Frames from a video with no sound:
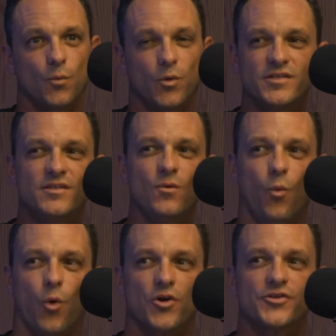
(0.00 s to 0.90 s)
What's the
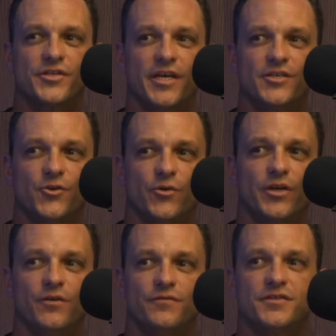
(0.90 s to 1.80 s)
worst injury
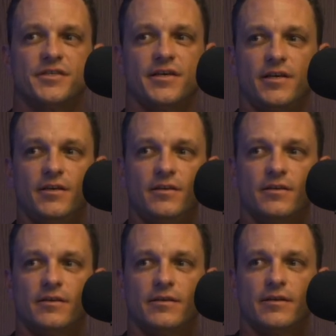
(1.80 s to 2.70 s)
you've seen
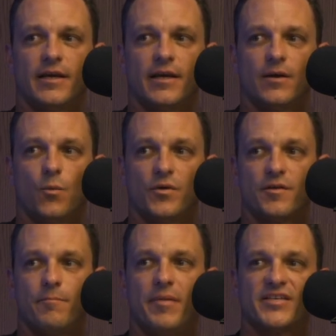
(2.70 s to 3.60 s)
with the
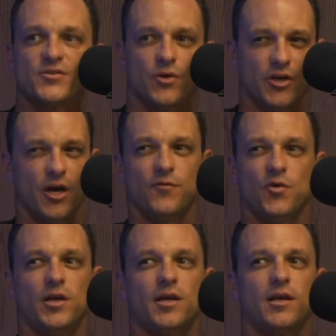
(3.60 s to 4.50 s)
best
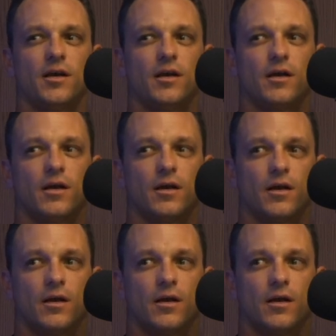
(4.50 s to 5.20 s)
recovery? Ooh.